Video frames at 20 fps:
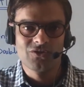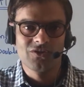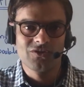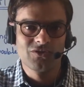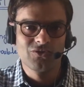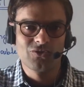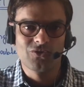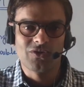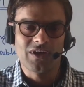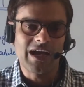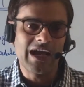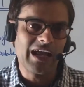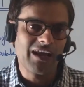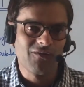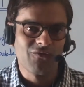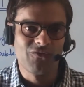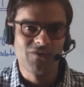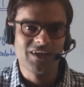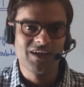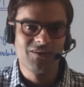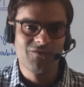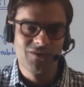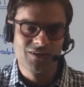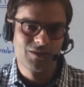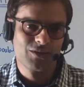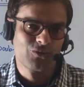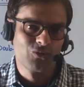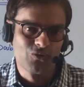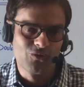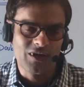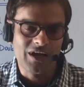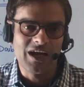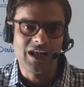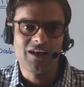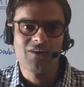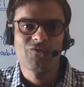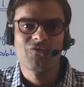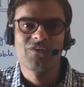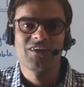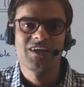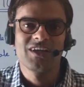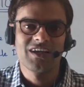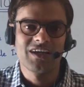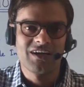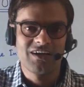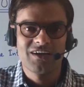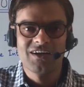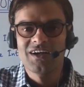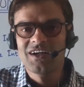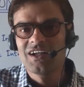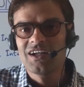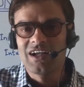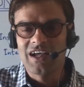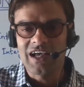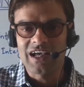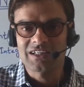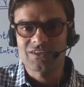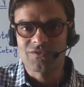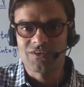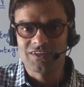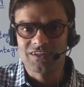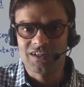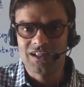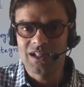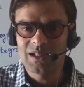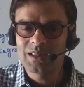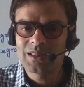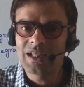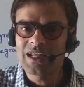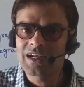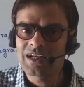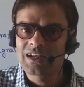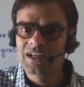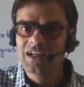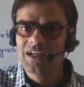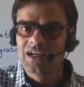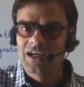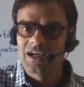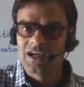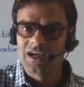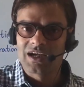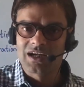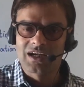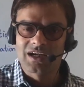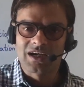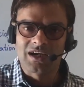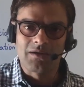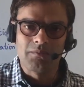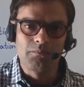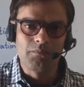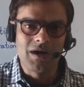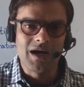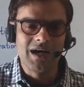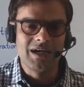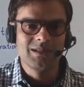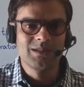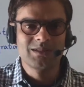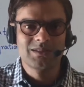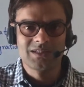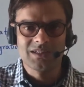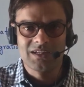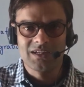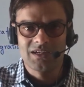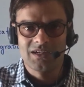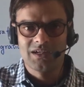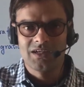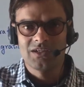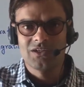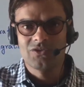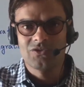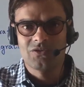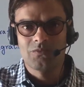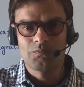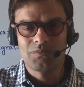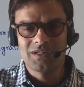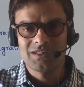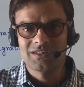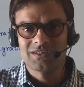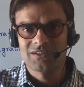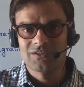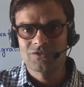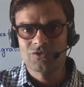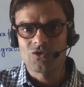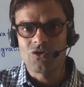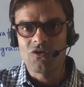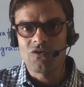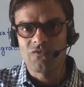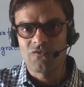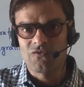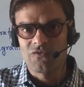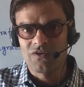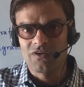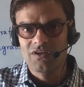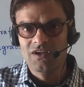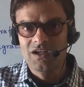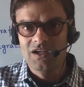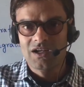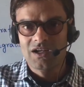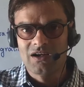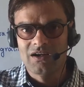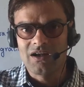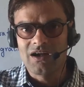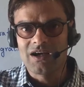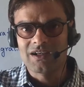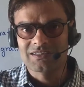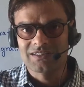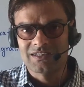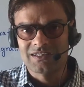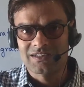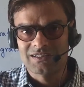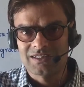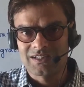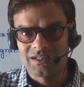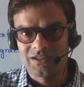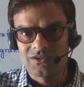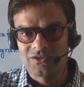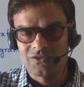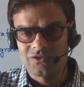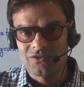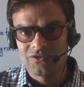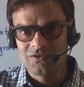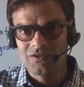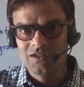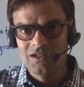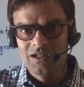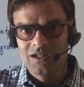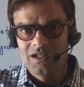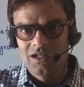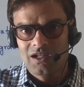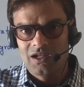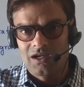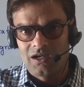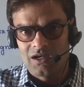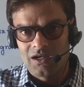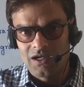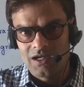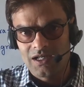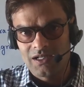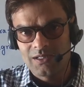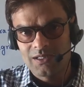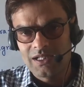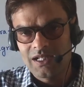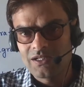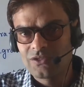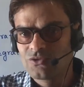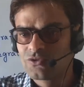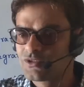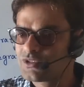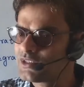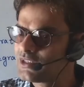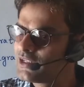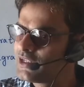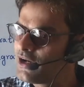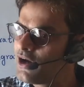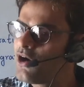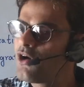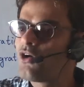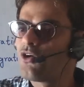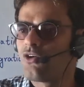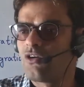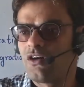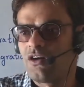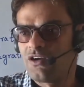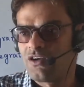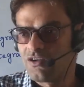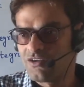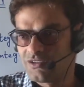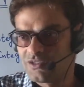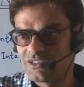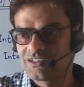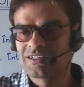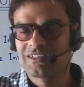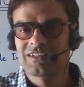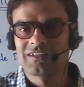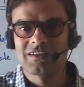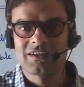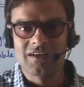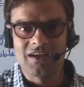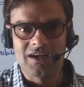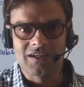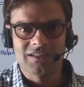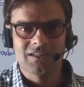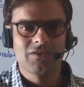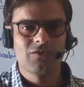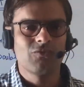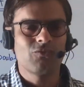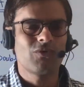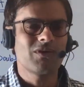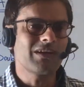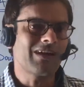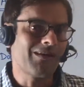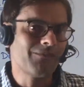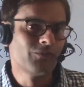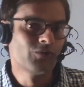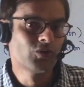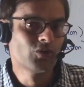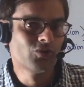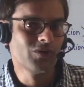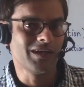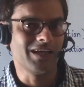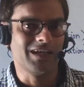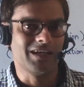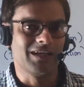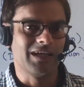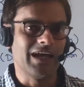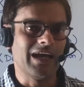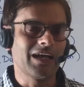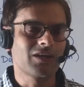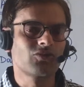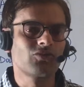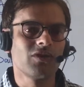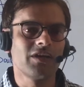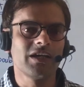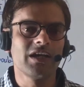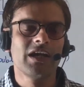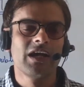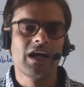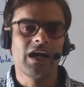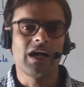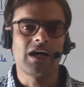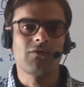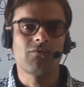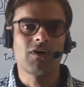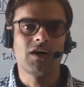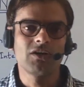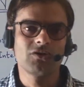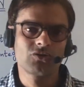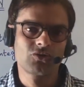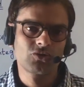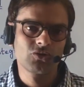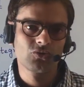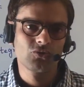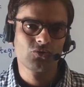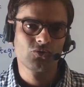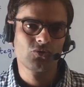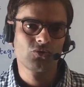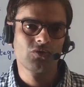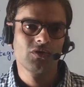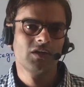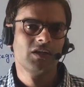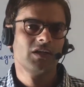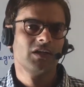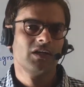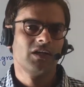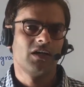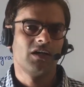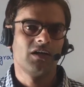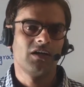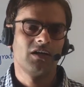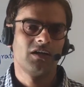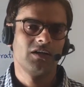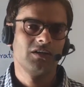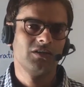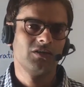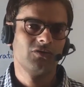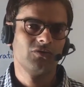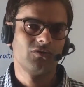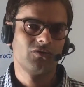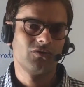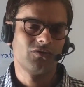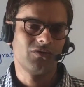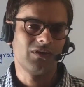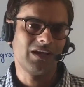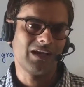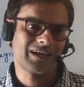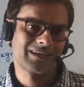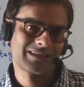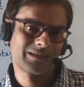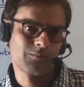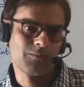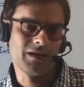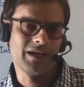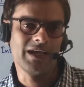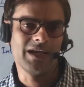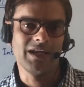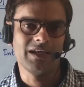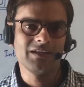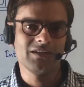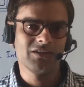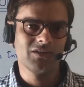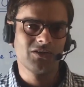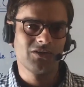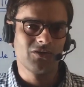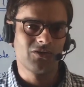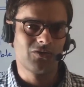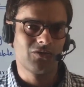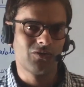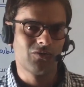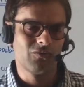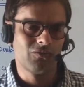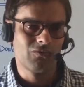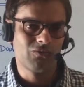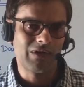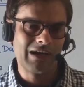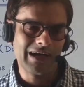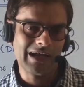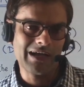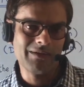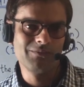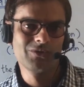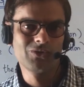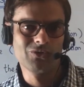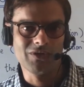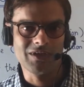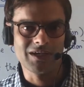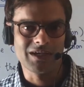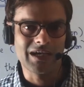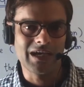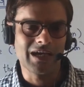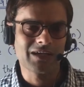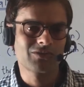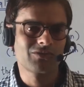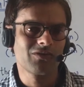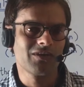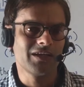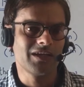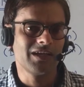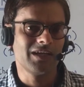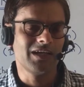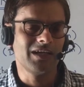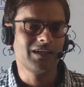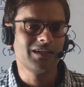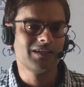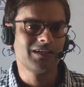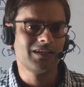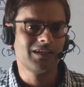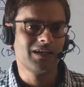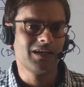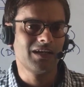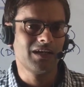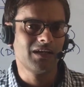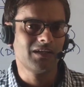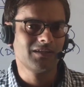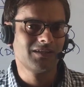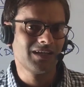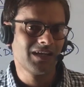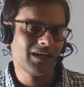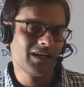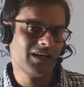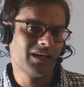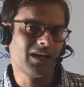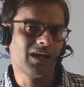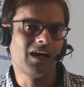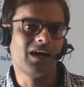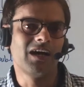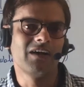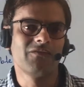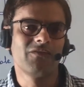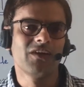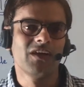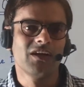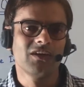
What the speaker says: your Alpha with through Alpha, XYZ, and then combine these pieces of glasses, and then you see, oh, this is a glass. What I'm doing, actually, I want to explain what I'm doing actually in daily life.